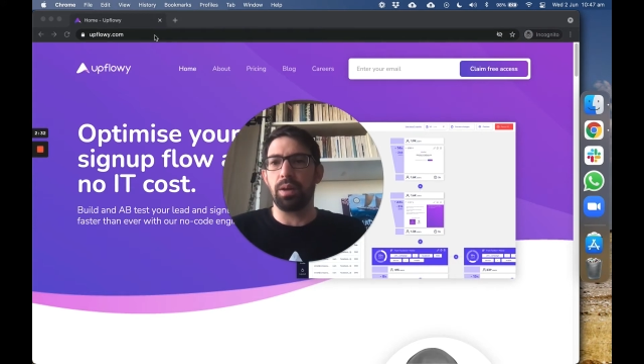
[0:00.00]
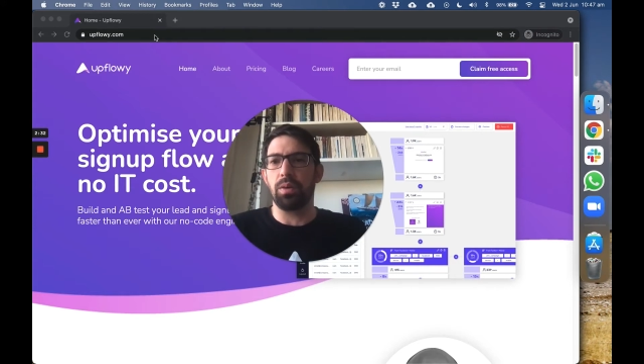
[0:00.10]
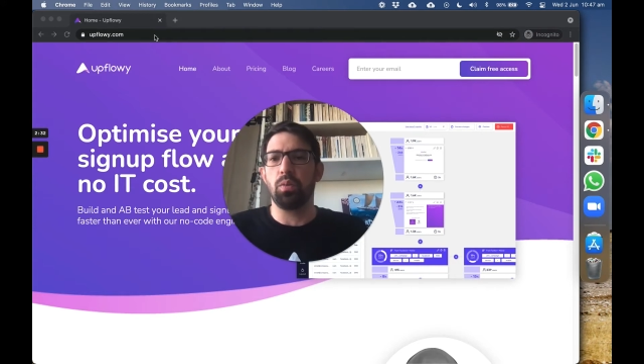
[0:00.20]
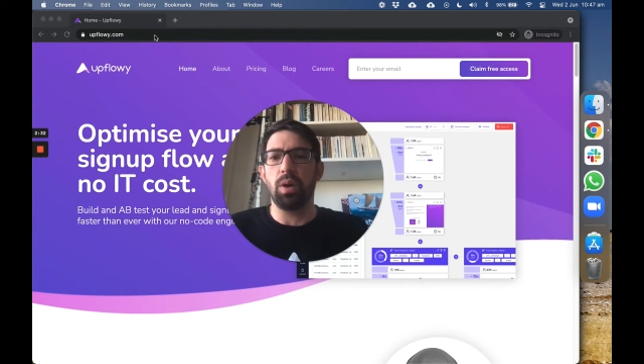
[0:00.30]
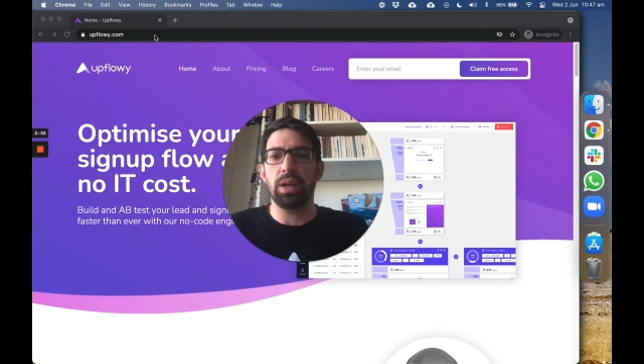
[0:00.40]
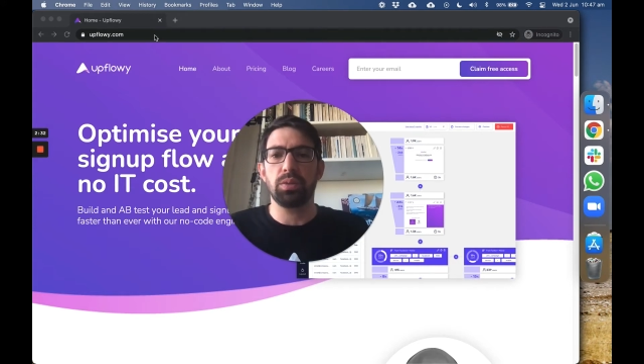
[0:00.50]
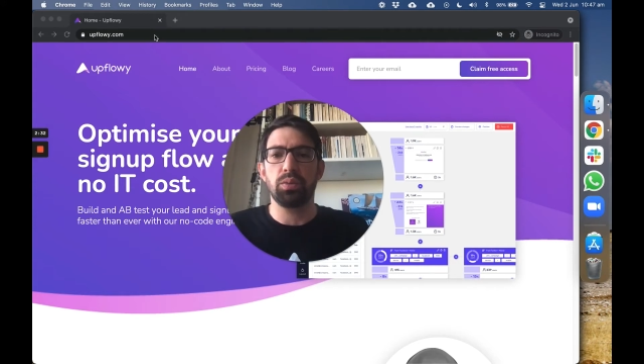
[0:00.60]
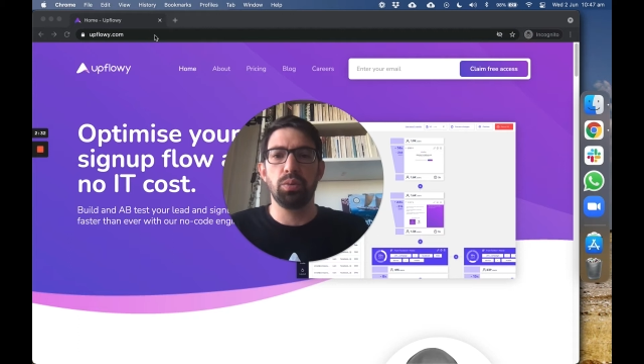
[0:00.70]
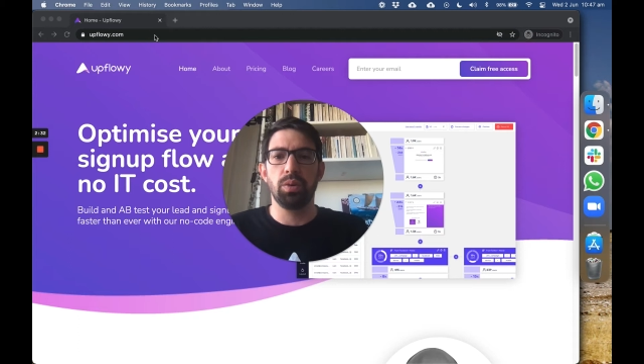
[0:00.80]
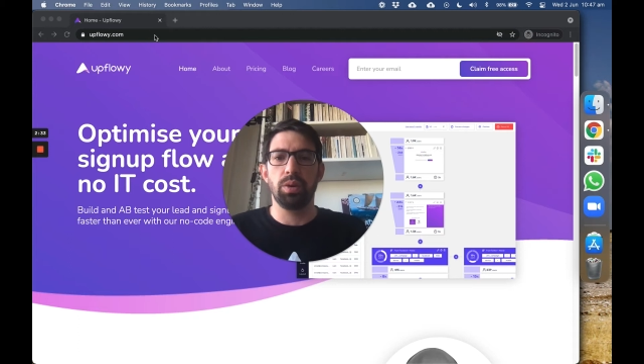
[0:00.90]
what
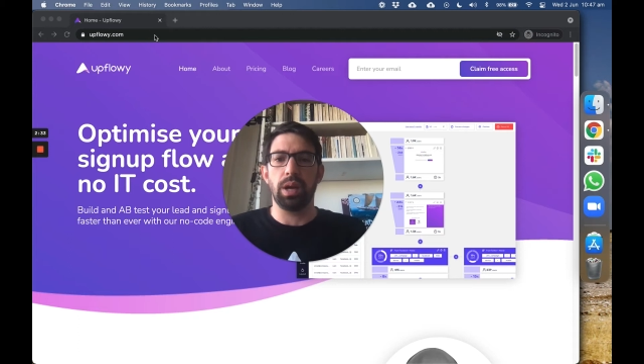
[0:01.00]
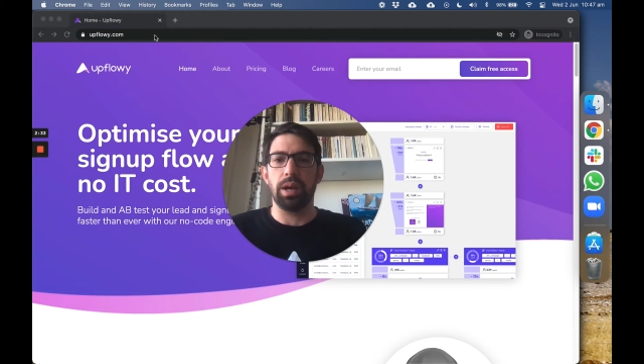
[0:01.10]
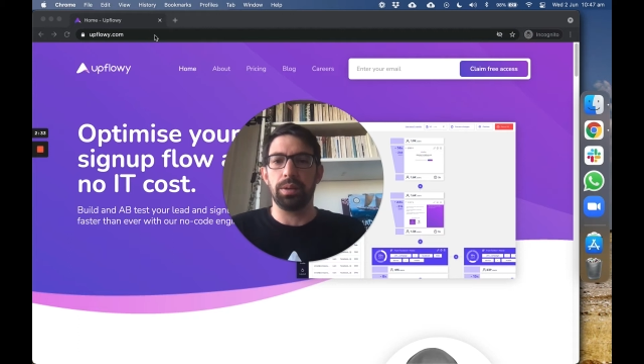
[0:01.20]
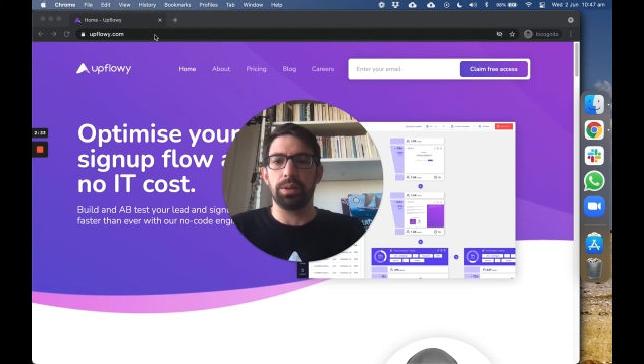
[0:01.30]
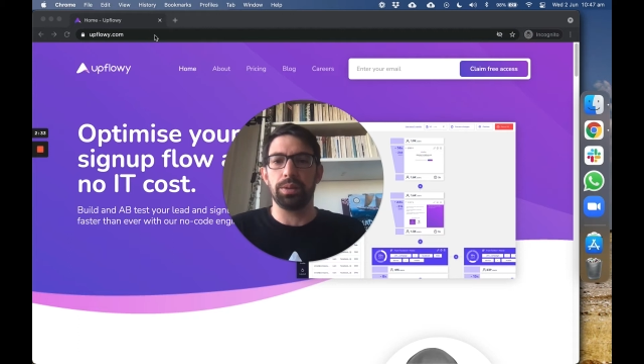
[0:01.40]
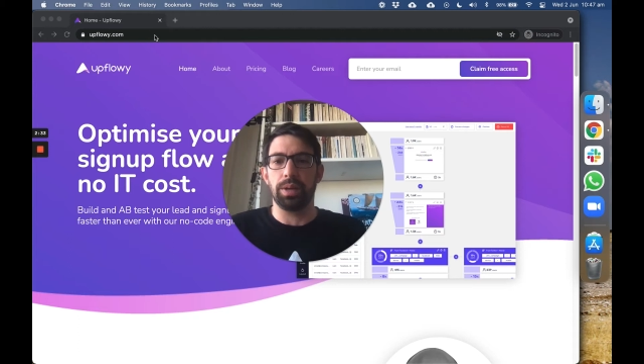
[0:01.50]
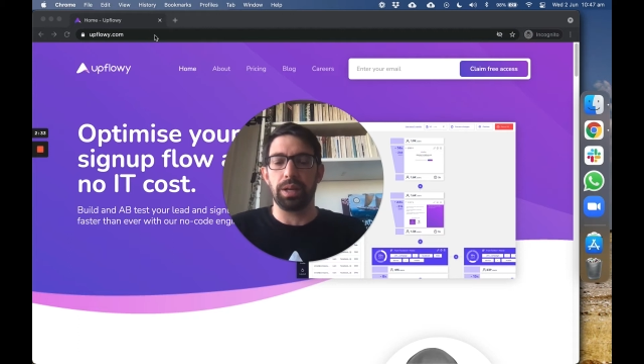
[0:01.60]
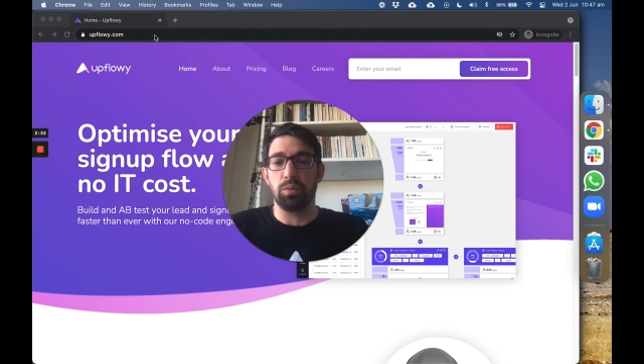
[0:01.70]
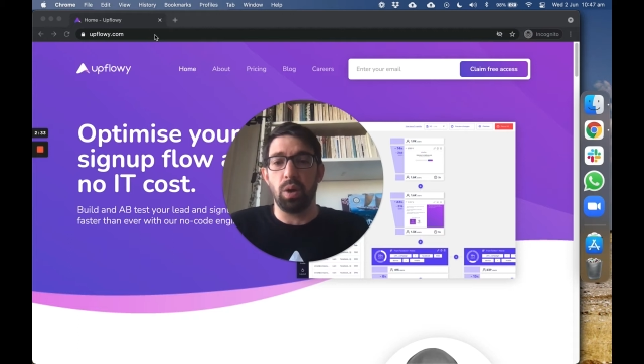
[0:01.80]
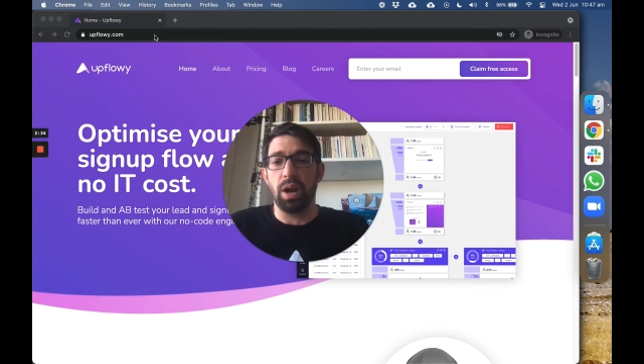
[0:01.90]
will
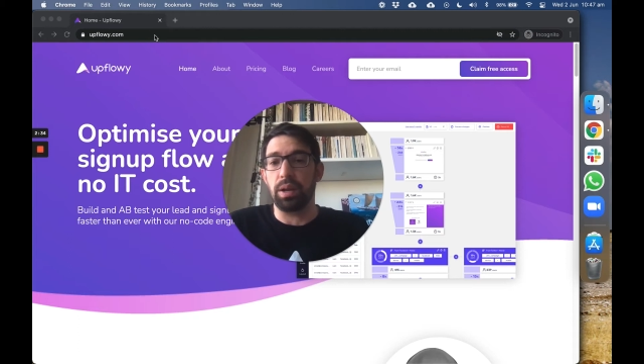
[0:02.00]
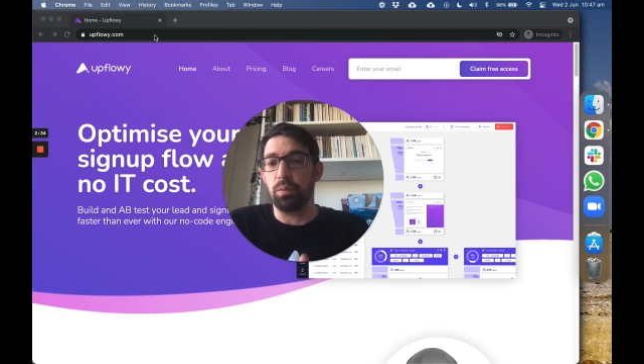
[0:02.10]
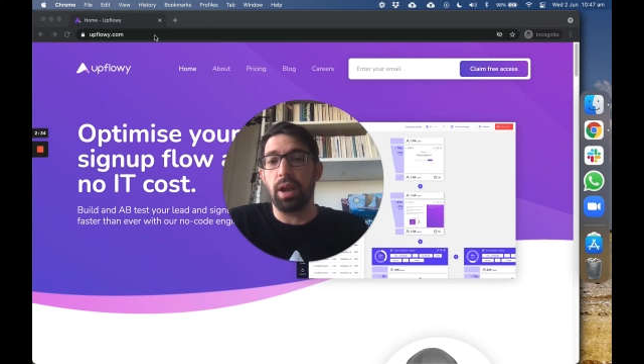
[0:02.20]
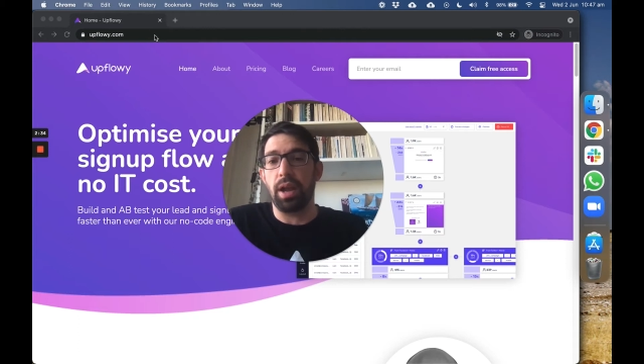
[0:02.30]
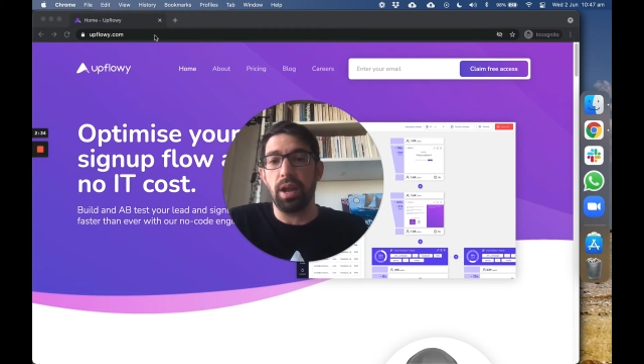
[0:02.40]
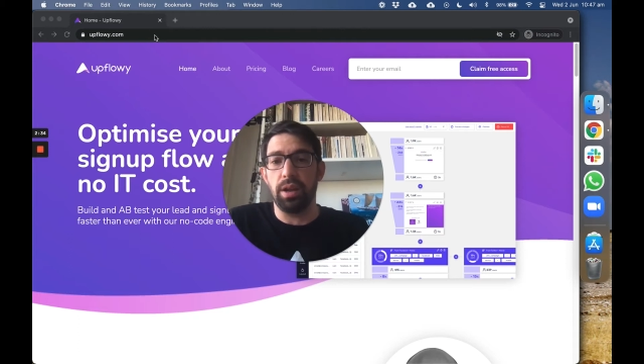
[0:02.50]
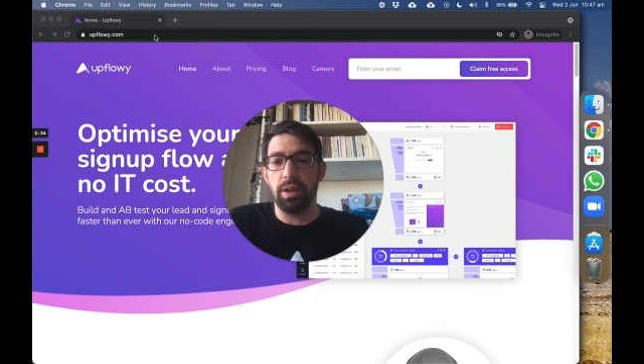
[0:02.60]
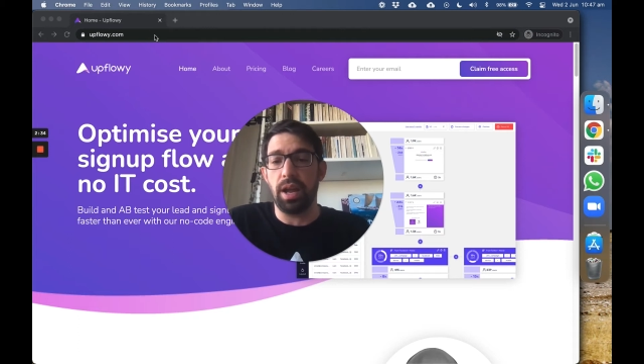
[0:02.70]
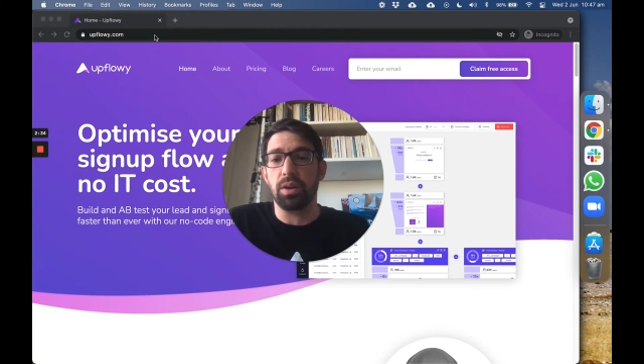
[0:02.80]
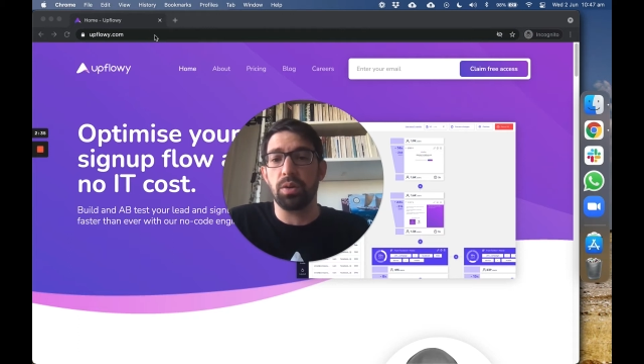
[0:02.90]
why
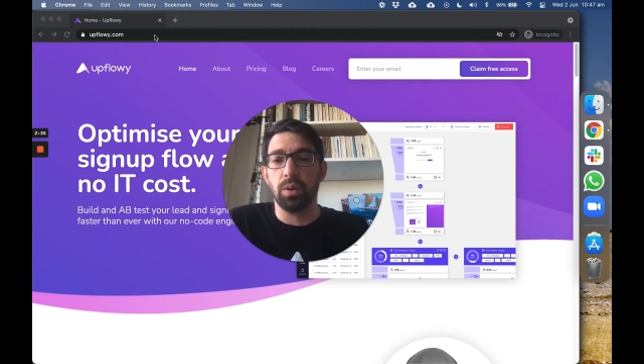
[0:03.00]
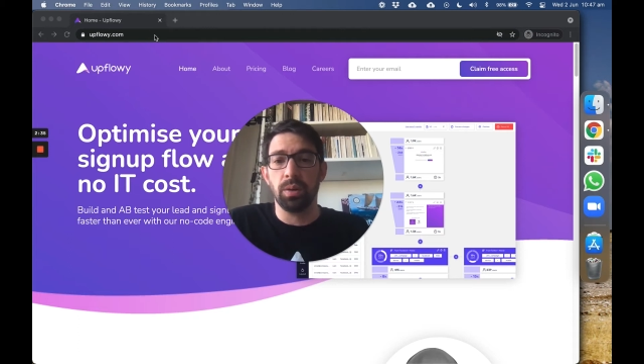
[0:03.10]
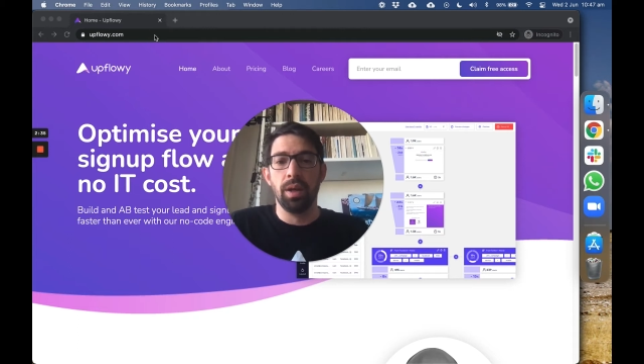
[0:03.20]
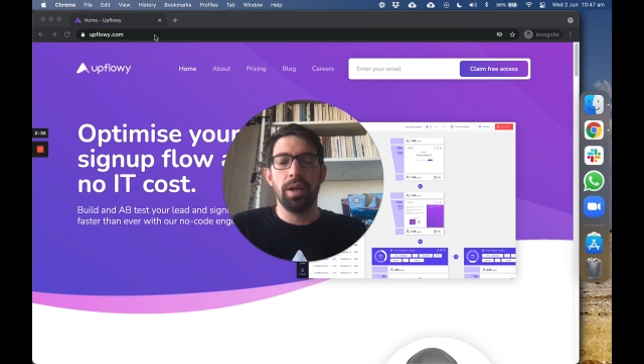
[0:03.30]
Aircall?